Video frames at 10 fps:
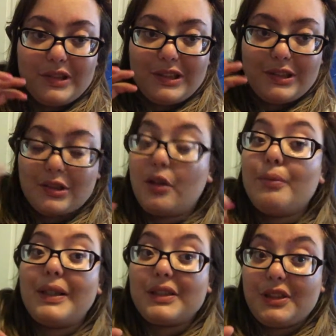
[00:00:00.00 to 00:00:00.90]
so
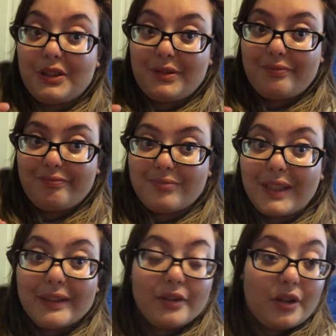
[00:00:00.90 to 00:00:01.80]
much
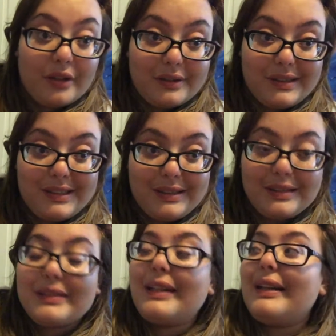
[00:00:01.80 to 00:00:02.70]
that it hurts.
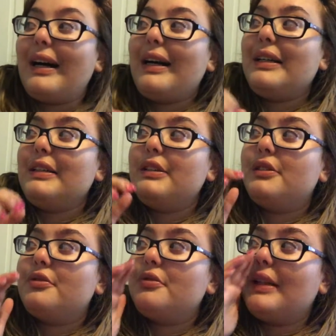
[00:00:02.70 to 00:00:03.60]
That I,
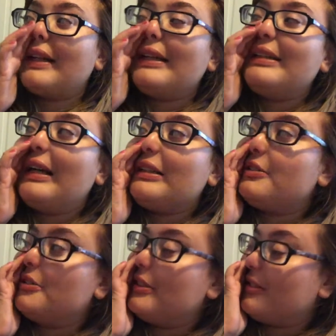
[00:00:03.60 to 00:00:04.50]
like I, I
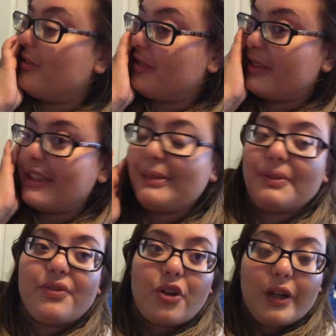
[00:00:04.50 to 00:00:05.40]
told you guys
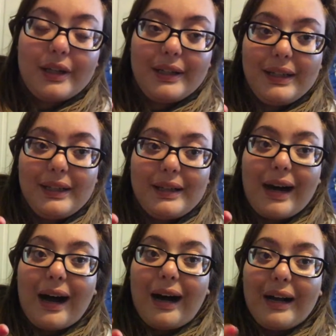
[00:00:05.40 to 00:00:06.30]
before,
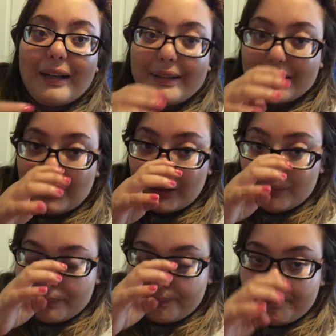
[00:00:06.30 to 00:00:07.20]
I,
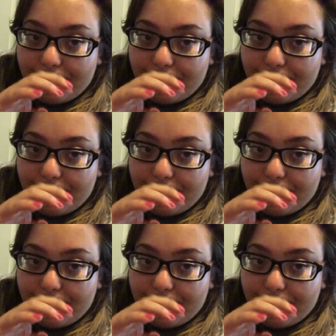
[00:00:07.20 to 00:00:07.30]
um,